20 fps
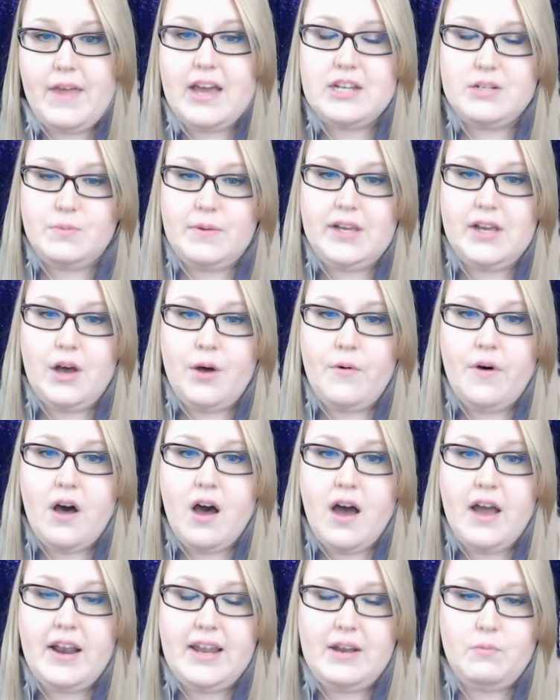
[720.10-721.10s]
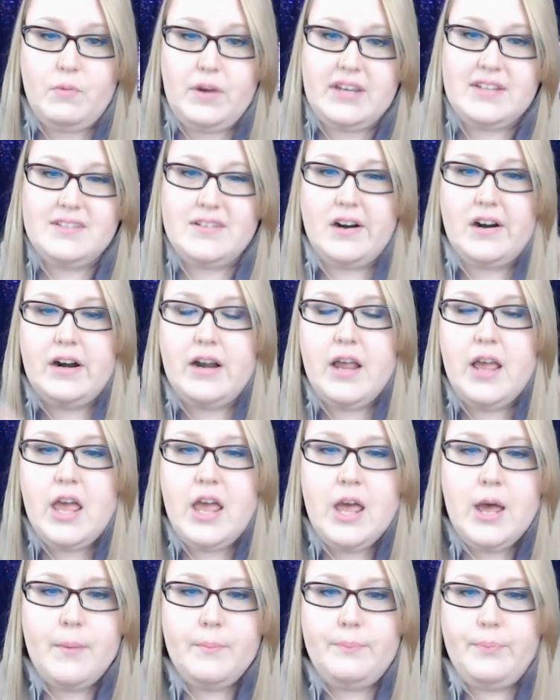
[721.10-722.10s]
as we go on and we start
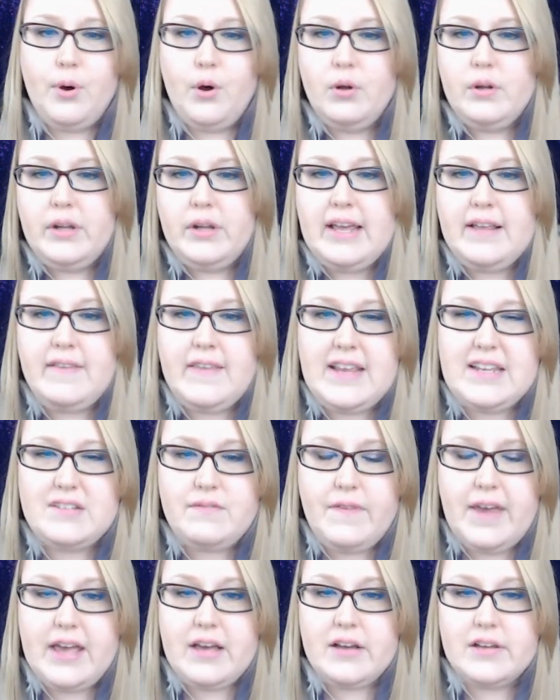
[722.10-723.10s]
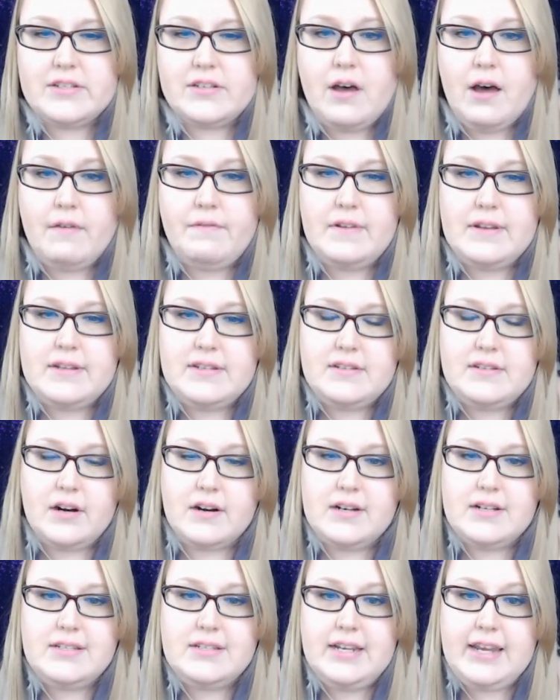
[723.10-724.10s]
pulling these veils off and
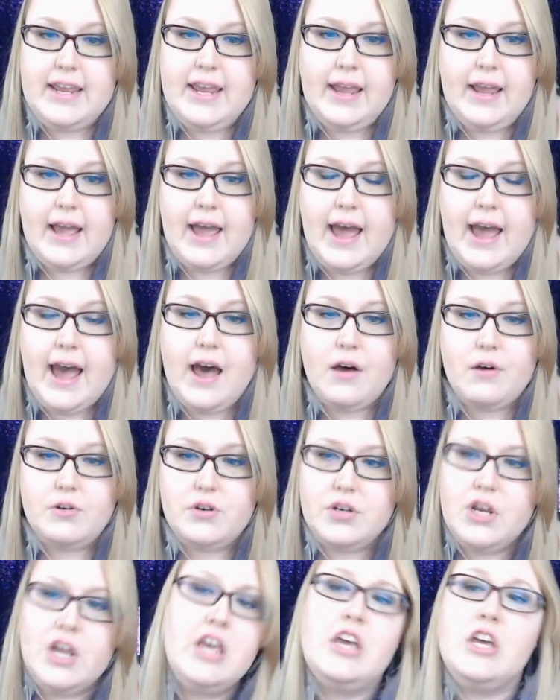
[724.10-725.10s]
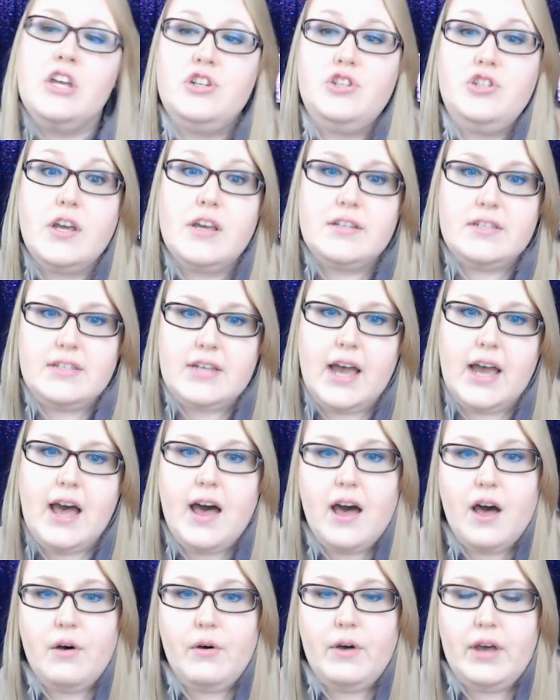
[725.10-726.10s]
start seeing how just
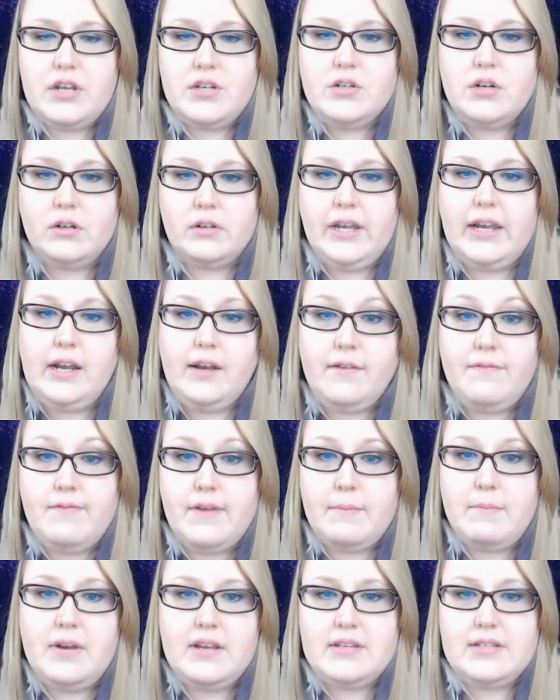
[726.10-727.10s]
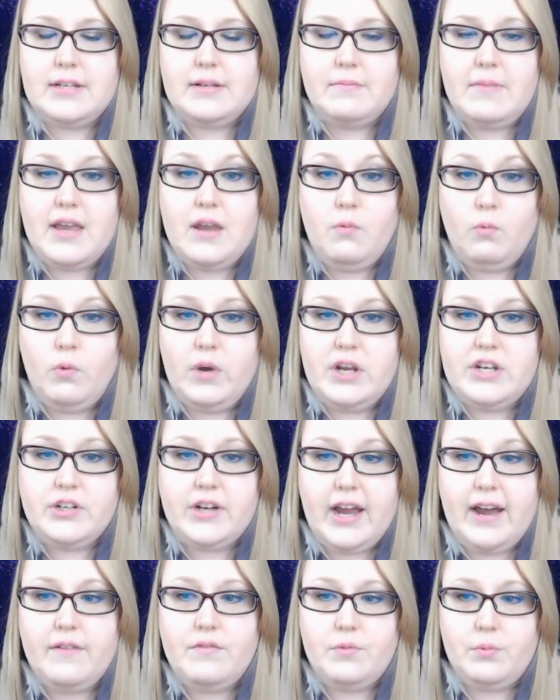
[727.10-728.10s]
how interlinked feminism and
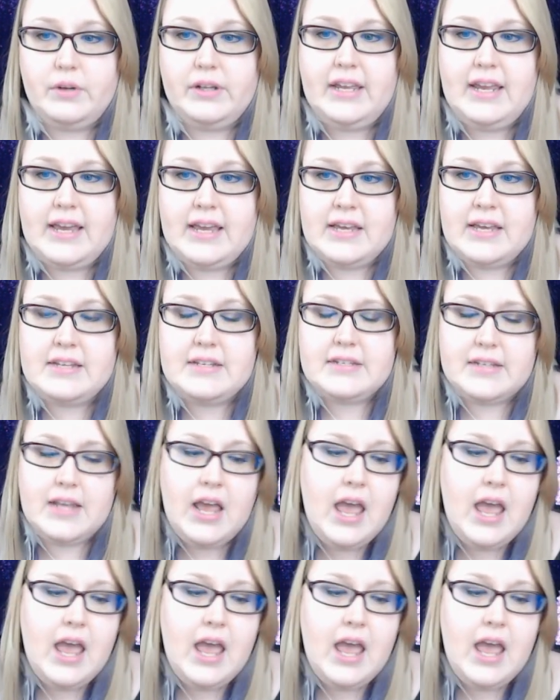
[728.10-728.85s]
witchcraft really is.